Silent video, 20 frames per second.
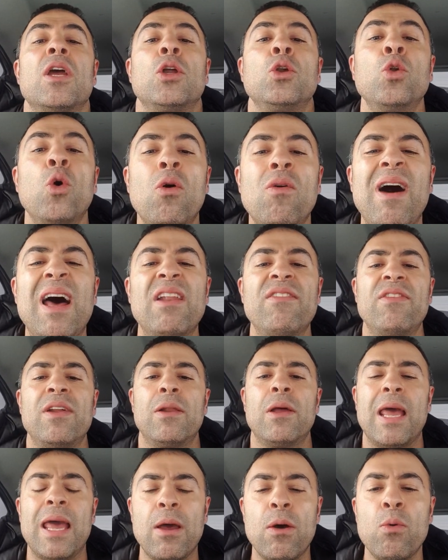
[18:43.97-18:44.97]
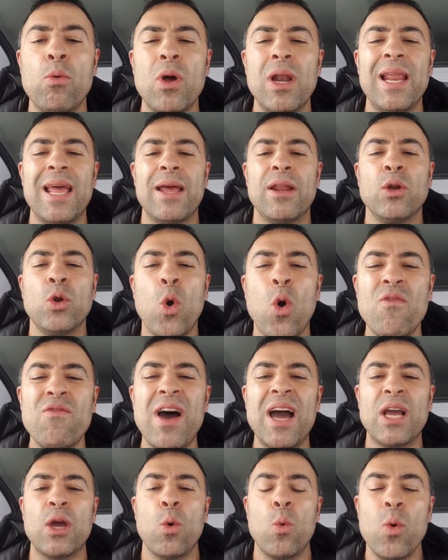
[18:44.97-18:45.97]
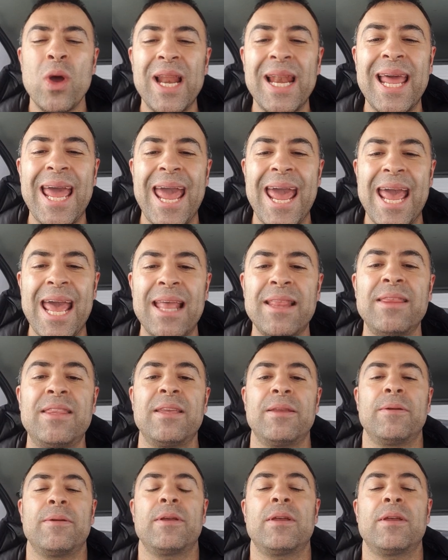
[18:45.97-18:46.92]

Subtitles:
Novak will end,